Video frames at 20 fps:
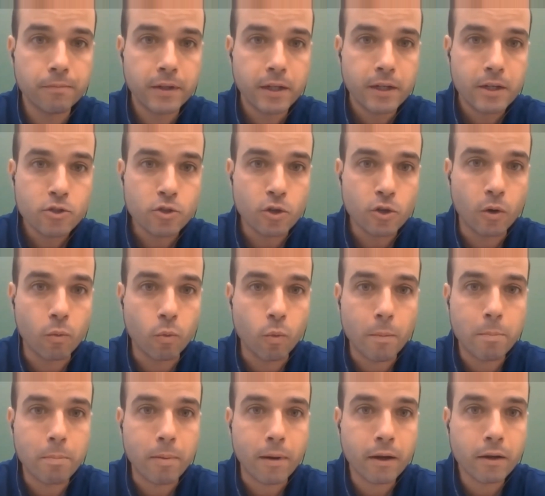So
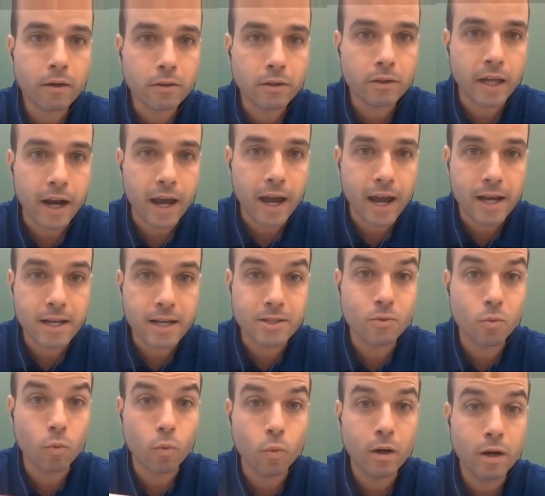a particle that has
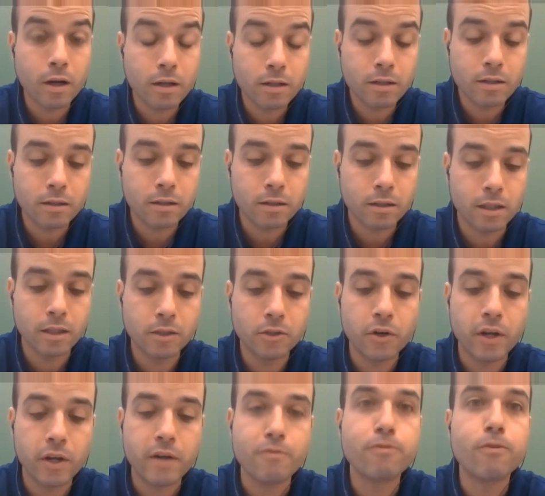
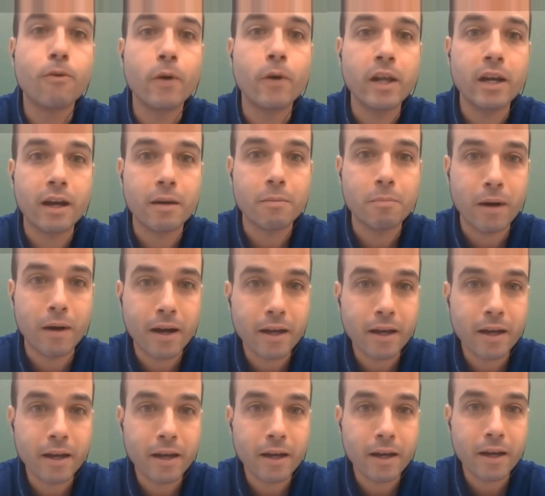149
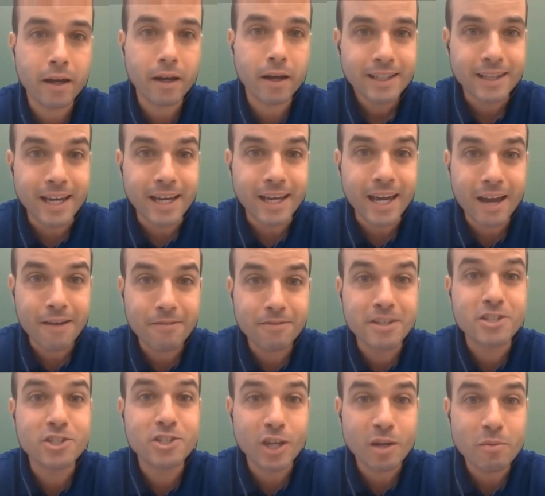microns, they
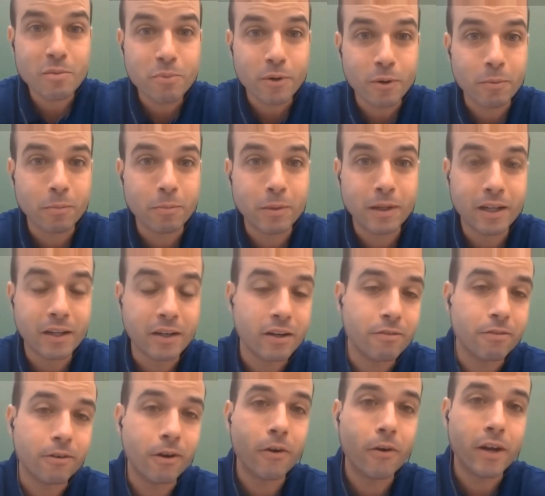have the same probability
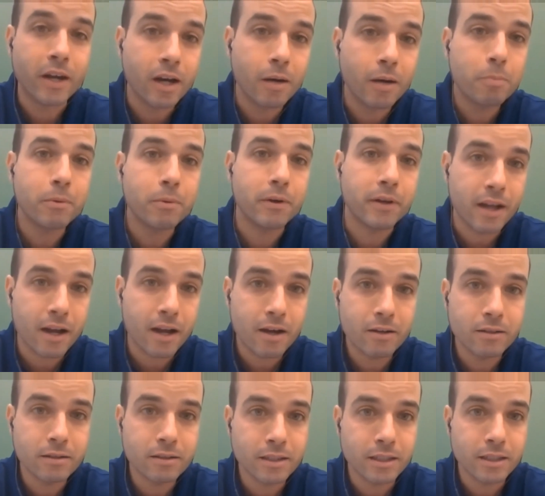of going up or
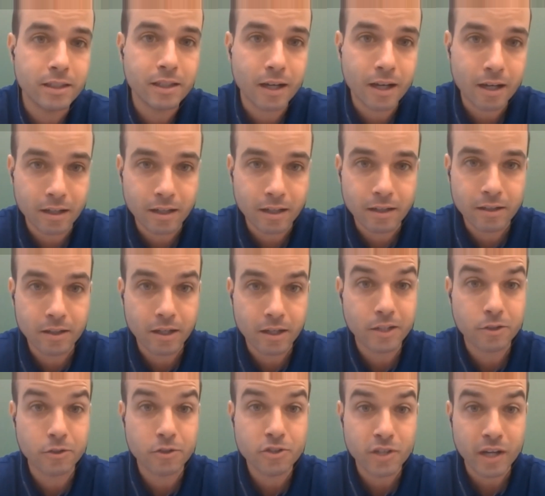down in the
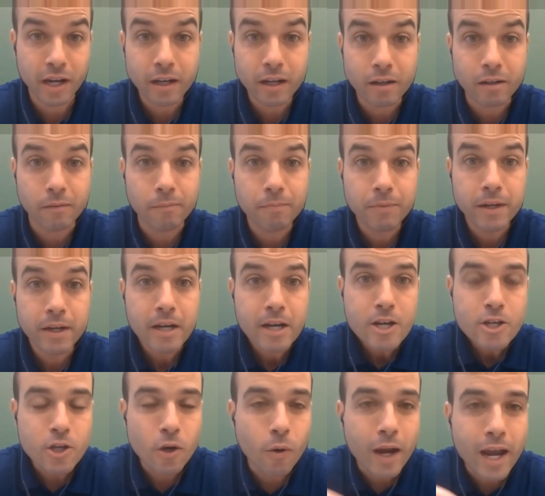hydrocyclone.
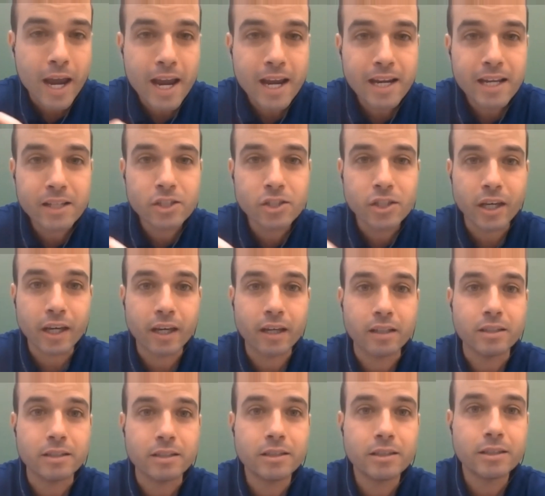So any
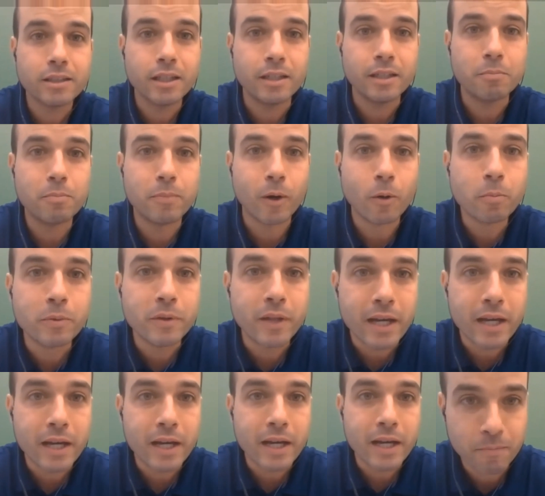change in pulp
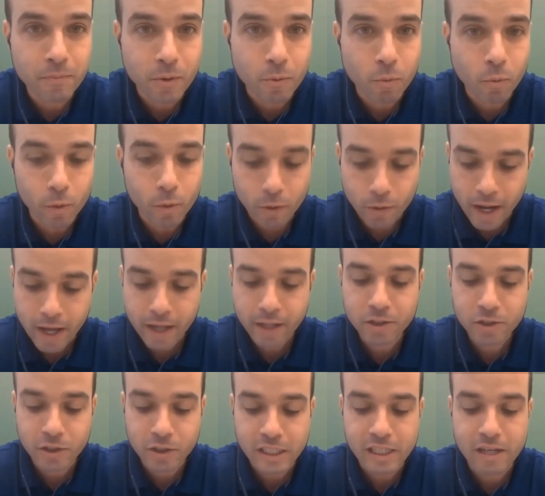density will
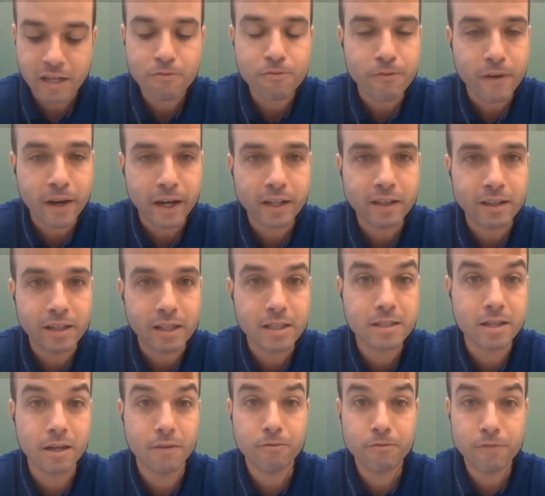actually affect
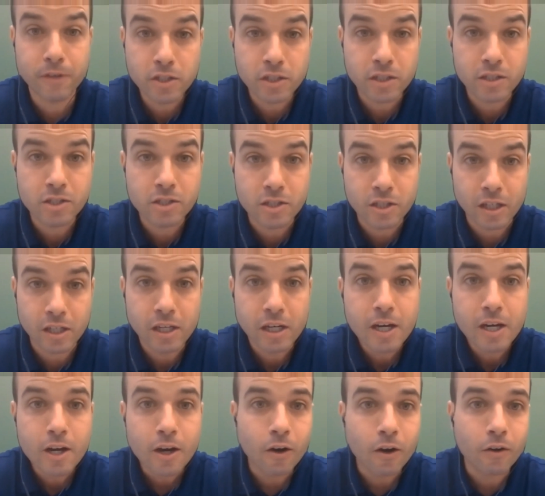this efficiency
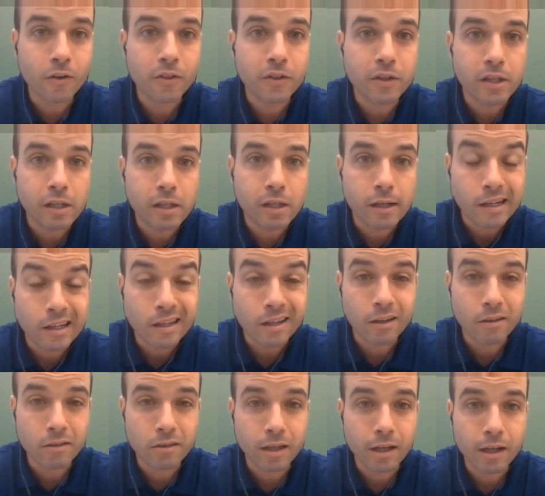on
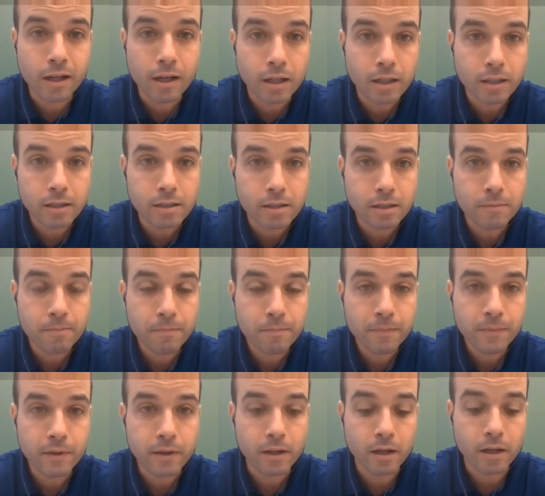the cut
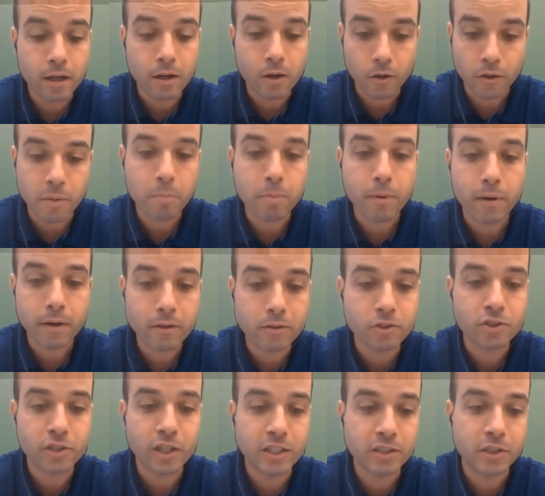on the particle
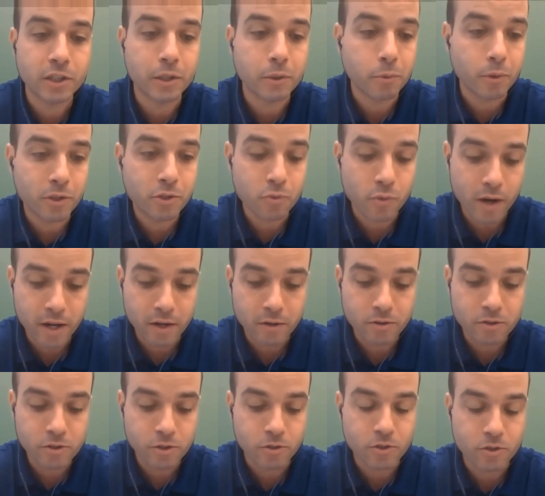size that we were
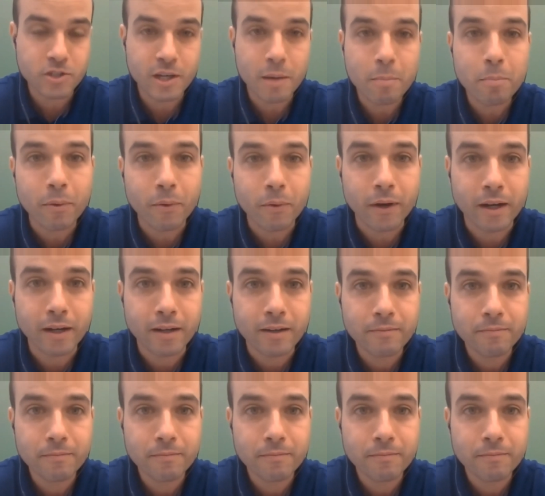trying to separate.